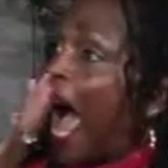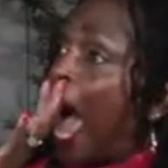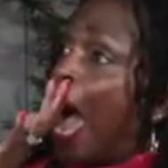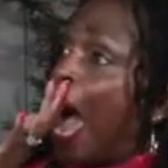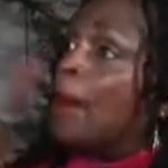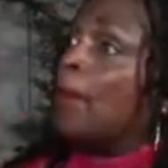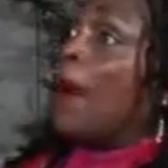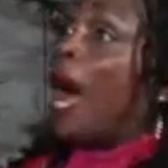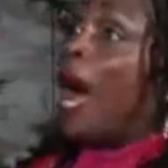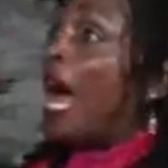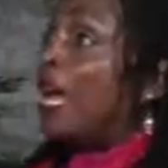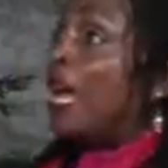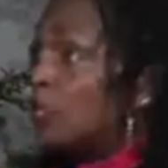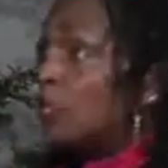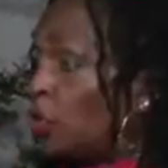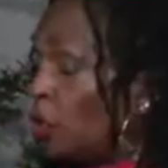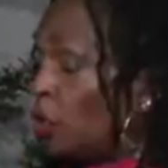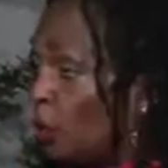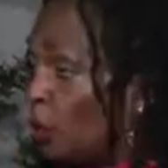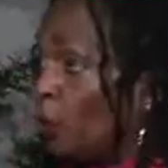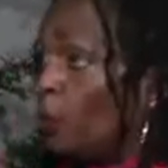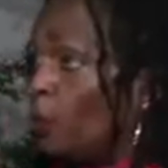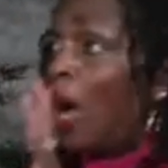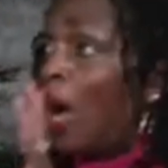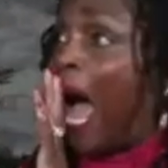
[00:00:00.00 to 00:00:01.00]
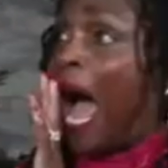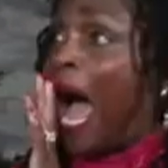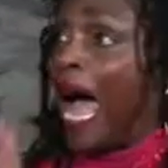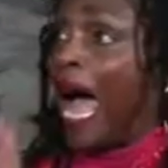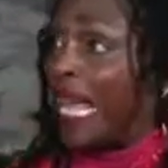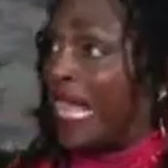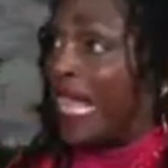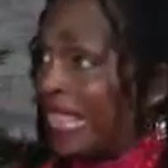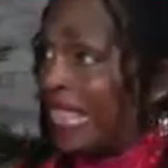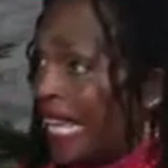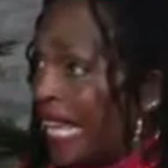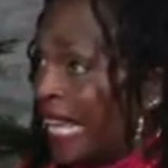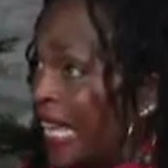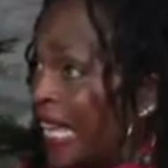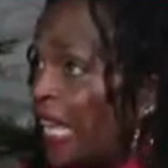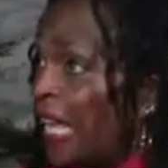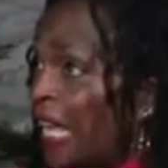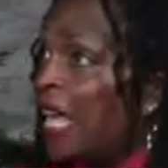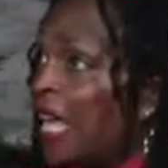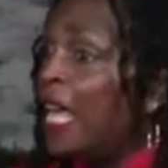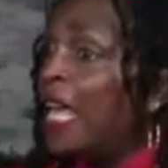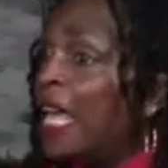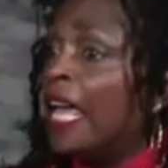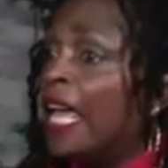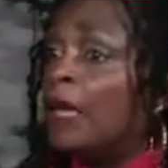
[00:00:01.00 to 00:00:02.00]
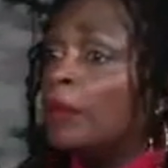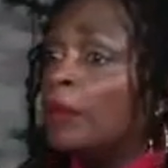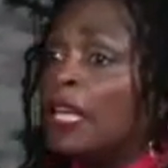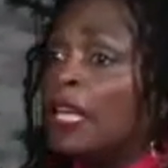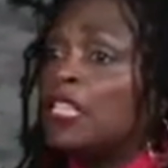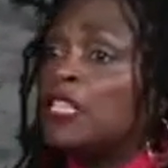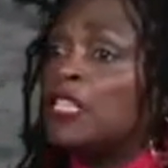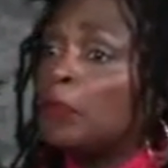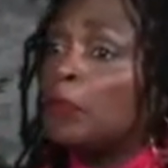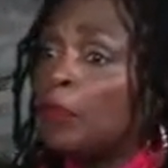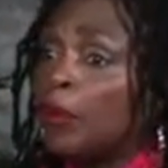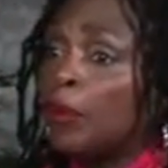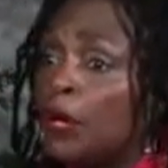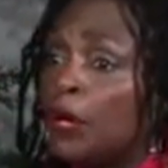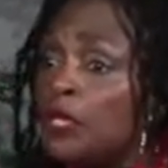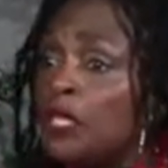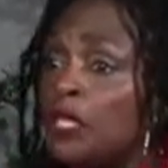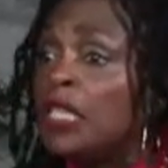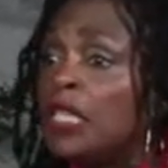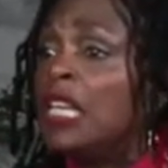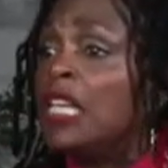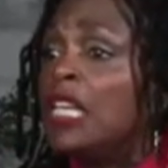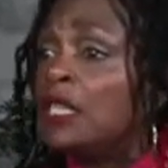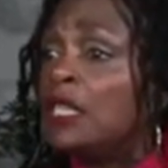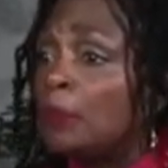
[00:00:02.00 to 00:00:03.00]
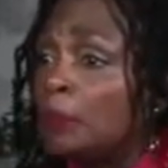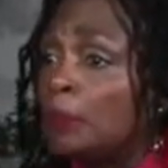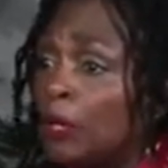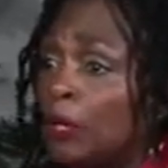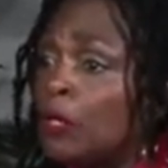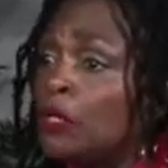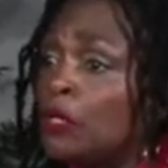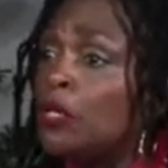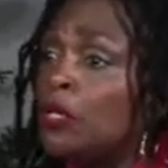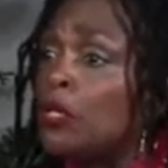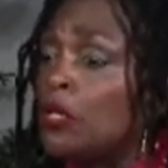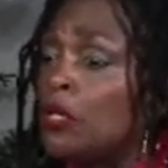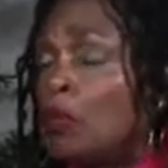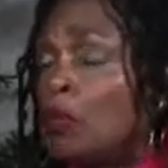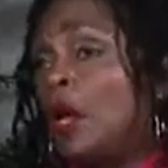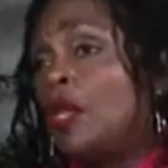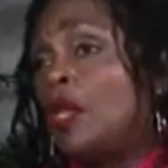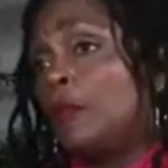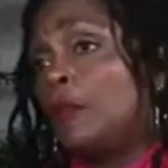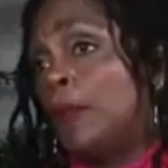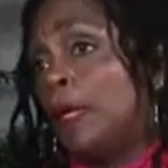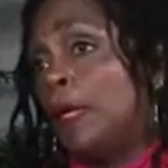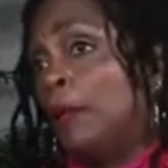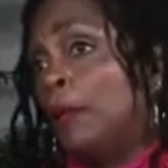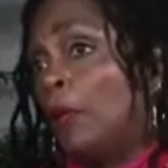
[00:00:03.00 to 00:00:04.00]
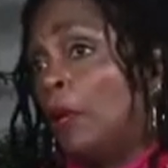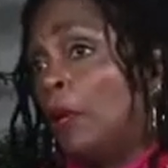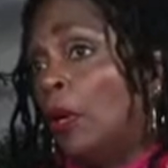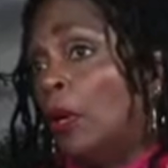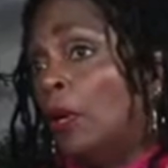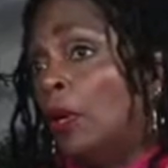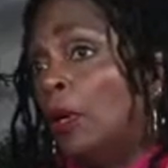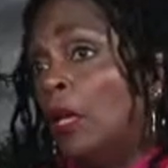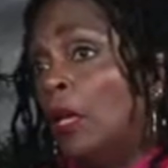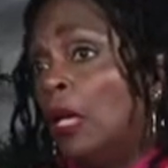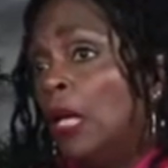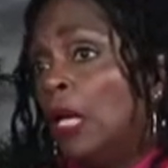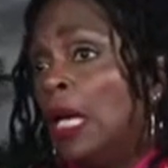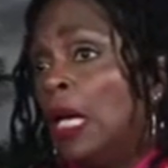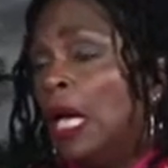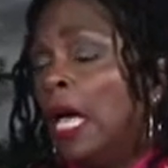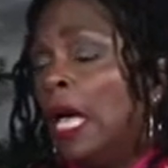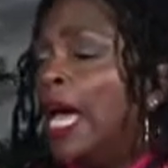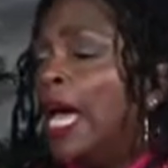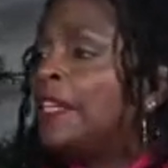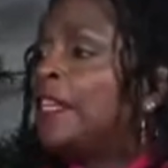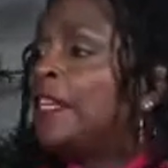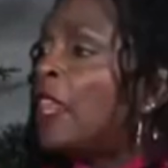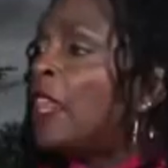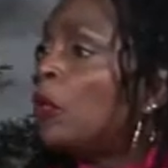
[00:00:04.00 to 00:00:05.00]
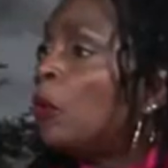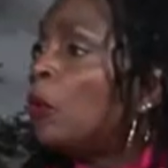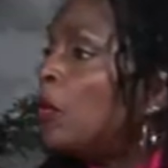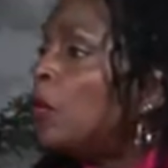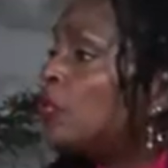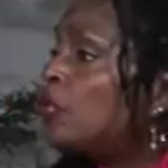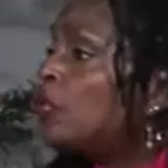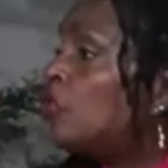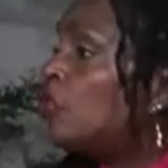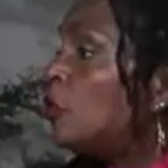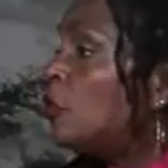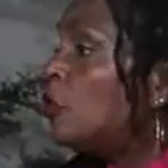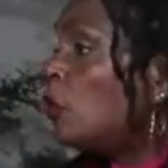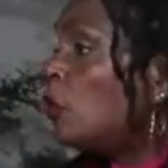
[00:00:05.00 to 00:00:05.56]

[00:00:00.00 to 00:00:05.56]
Abantu, I think. It means a person is a person to other people. In other words, the